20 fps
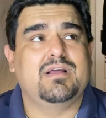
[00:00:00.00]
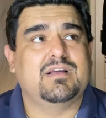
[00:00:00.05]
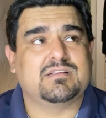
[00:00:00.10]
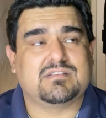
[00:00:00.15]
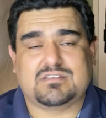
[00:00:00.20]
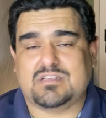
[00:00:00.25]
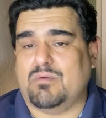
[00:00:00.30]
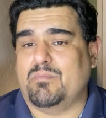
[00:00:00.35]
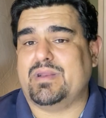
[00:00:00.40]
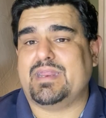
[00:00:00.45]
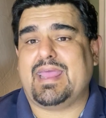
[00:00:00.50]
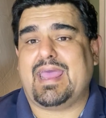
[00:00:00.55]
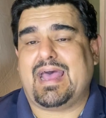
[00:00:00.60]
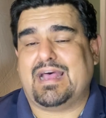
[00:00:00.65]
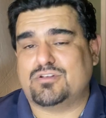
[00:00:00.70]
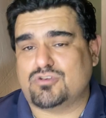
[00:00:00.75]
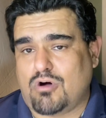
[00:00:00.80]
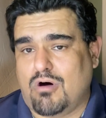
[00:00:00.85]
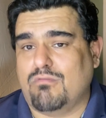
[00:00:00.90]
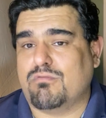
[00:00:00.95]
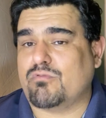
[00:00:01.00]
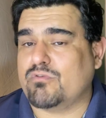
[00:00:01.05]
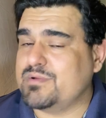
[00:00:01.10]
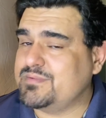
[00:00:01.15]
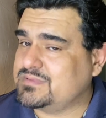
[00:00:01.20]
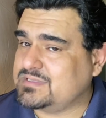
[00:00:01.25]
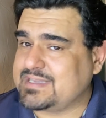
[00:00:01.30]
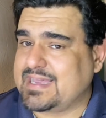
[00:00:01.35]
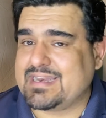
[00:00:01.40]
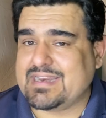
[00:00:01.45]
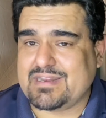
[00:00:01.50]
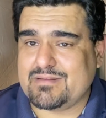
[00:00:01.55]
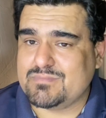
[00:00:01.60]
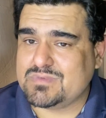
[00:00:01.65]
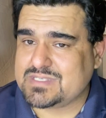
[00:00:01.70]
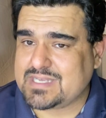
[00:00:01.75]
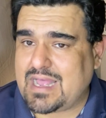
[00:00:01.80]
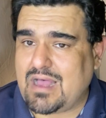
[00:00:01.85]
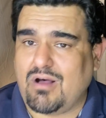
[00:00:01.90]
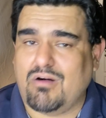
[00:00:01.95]
Somebody, as Overeem stated
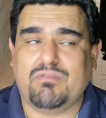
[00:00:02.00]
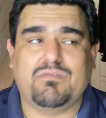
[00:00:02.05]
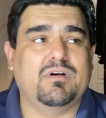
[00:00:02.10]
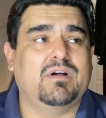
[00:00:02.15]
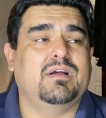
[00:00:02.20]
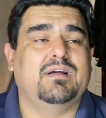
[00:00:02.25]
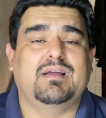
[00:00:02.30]
himself,